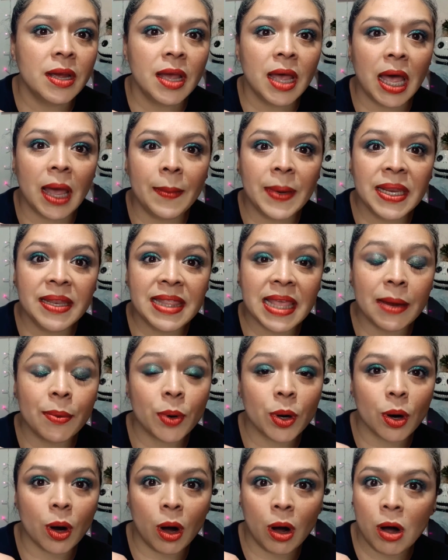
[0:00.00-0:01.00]
I mean, they
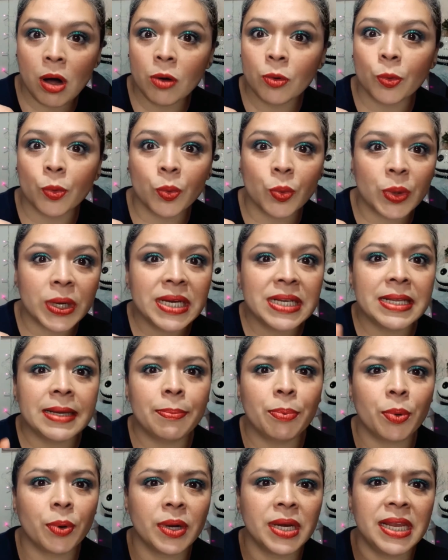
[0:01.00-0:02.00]
were all really
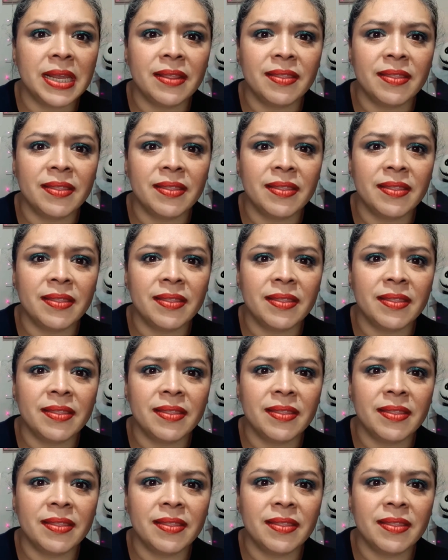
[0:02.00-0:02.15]
pretty.